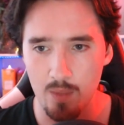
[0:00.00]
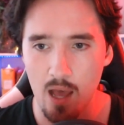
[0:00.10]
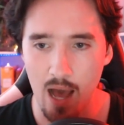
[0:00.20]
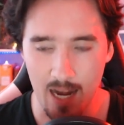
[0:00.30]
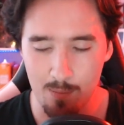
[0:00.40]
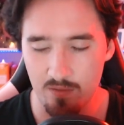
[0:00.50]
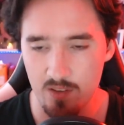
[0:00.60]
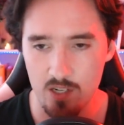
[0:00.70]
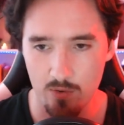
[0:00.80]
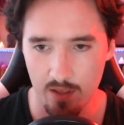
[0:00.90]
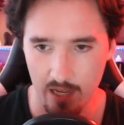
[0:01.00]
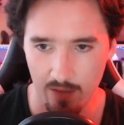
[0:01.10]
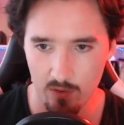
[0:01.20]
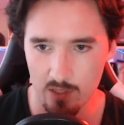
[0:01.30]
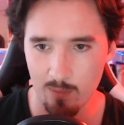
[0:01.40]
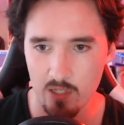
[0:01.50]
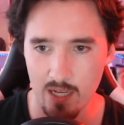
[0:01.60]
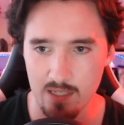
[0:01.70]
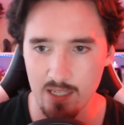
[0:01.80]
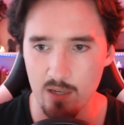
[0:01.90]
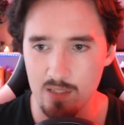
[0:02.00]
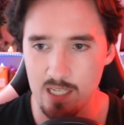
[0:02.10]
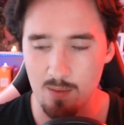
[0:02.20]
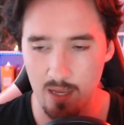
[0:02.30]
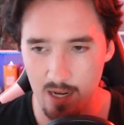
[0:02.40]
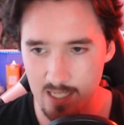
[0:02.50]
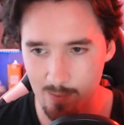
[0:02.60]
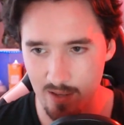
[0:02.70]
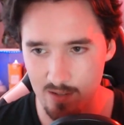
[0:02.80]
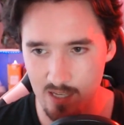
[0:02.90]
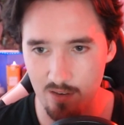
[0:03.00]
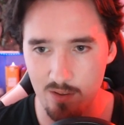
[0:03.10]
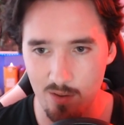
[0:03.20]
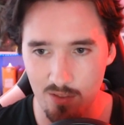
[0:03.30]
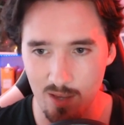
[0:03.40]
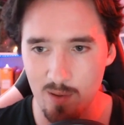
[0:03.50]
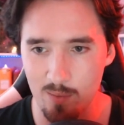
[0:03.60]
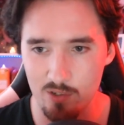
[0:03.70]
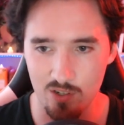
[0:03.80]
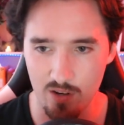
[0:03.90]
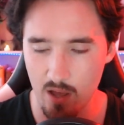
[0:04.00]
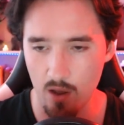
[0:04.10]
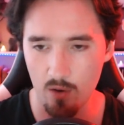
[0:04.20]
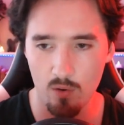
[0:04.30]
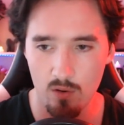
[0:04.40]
Anima Visionary, thank you for your super chat. Says, can you say something nice about yourself that you think people should know?